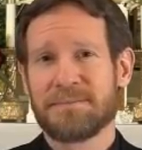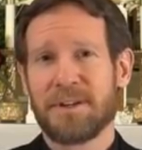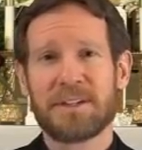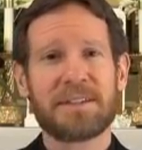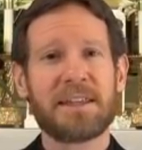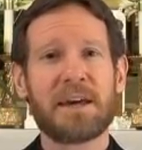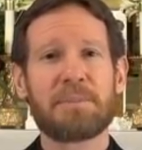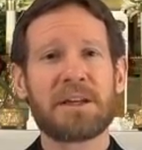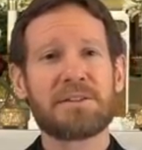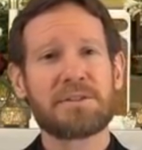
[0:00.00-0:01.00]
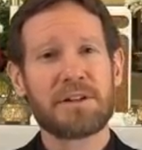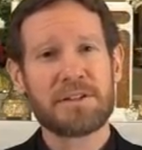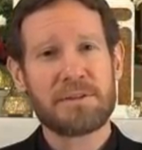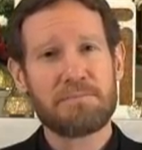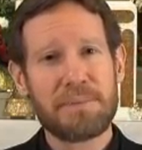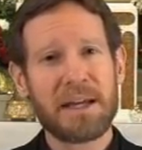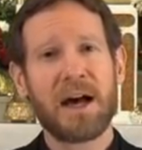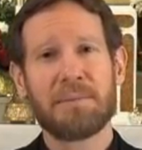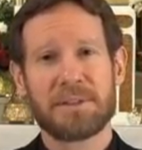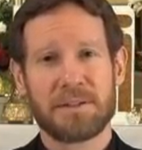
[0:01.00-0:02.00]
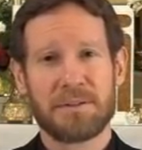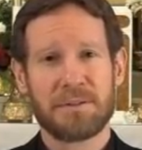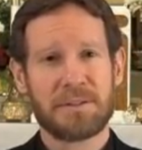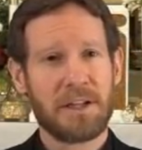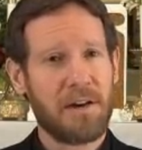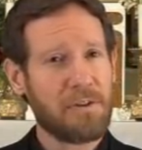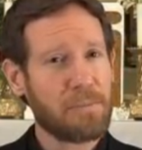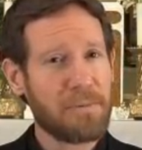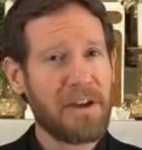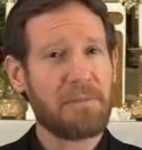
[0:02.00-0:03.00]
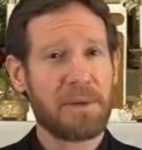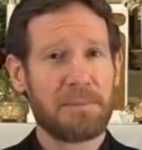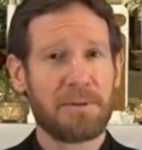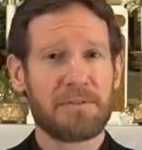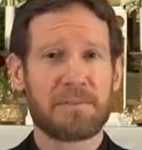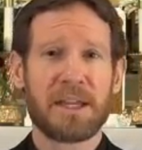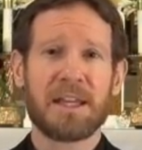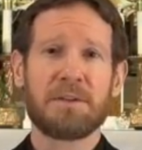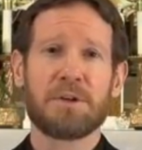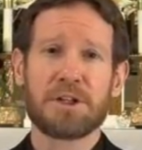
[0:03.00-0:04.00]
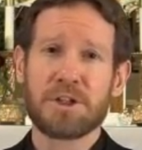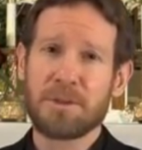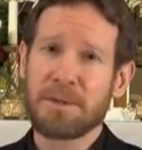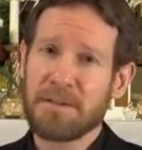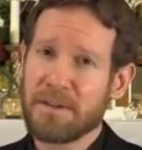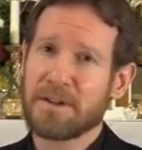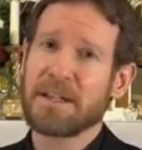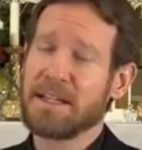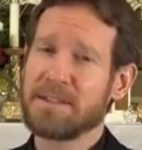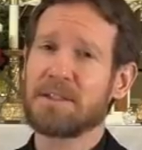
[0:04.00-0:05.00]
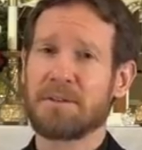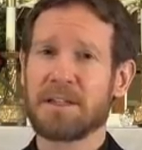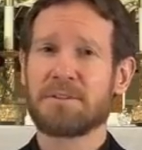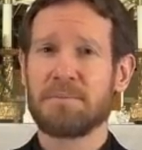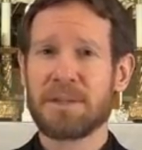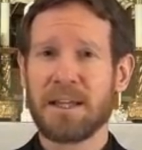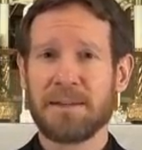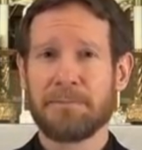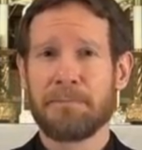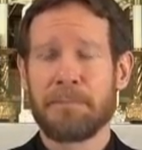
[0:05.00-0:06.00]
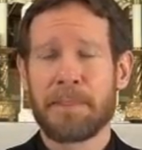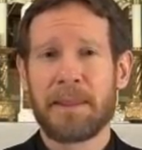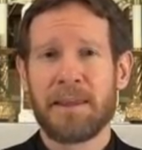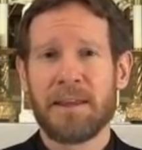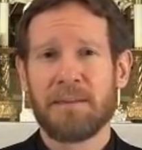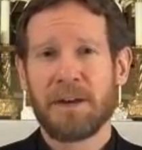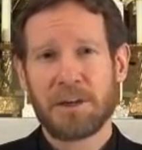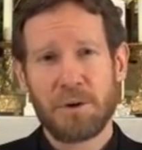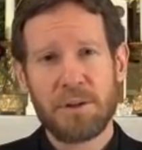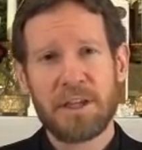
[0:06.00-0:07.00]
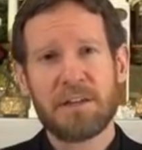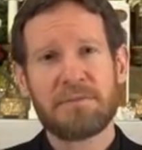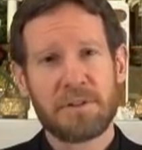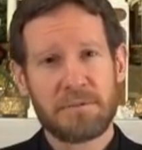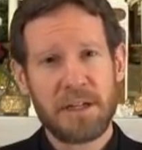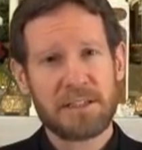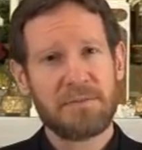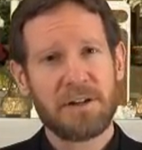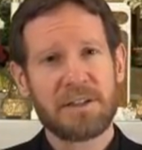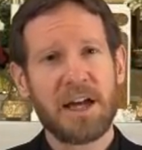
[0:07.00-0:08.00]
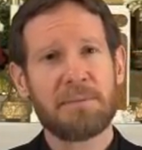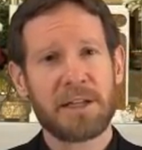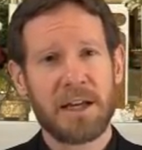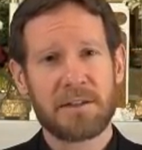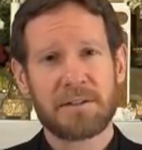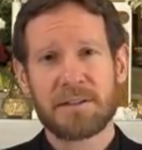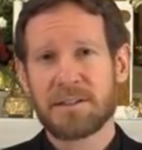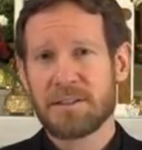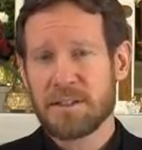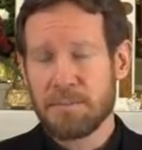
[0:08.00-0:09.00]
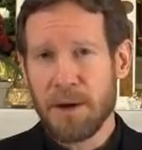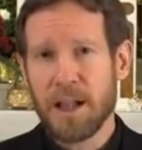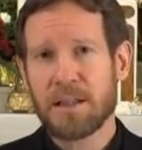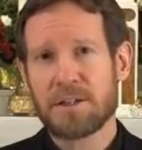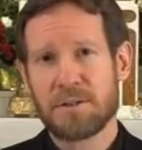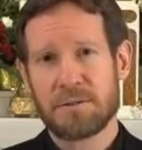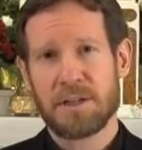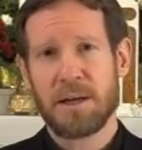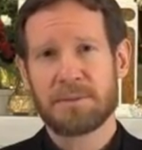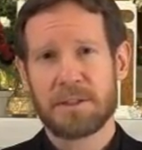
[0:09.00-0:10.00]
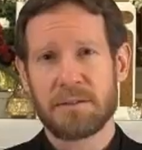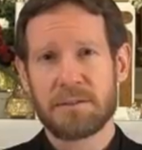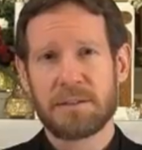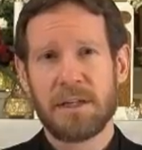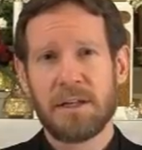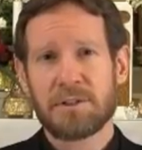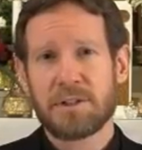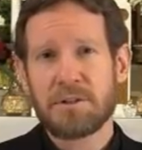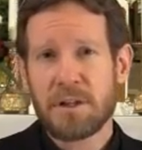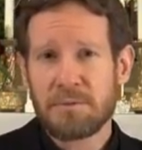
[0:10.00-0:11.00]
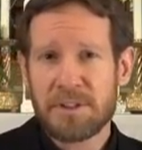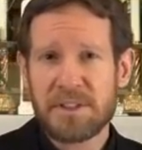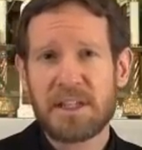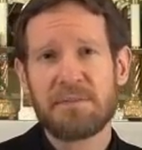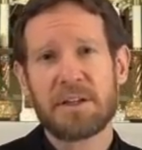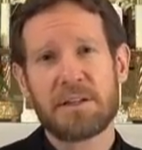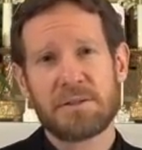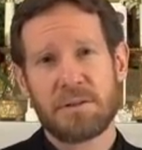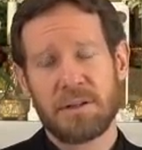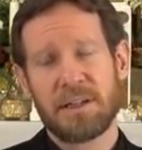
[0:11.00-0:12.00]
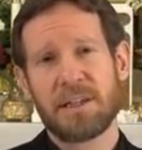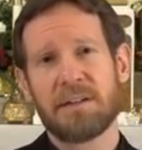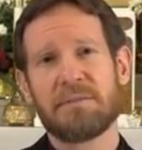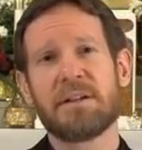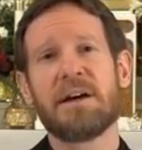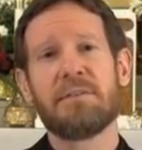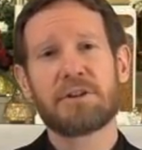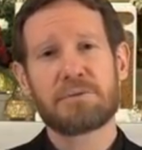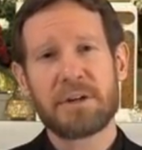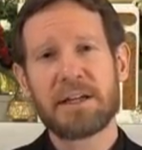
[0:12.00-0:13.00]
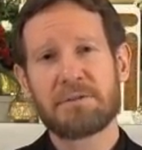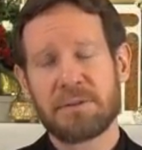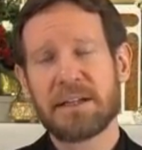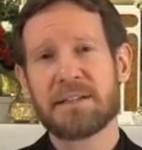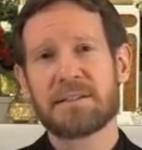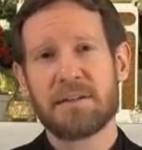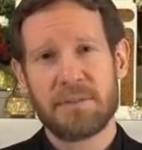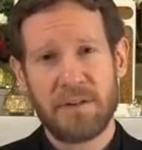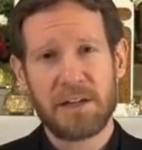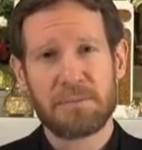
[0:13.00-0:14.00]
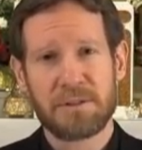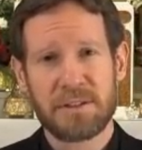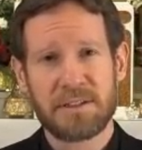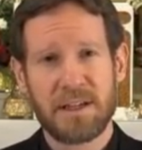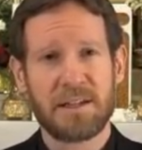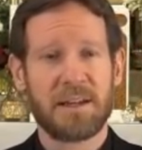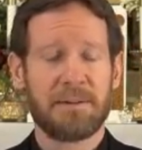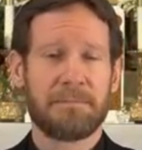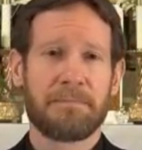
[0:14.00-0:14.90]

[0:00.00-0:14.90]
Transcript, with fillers: Now, I say that because there are some big obstacles that often prevent people from getting what should be a very easy grace to obtain. My goal then for the rest of our time together is to demolish those obstacles so you can receive the consoling gift of the great grace of Divine Mercy Sunday.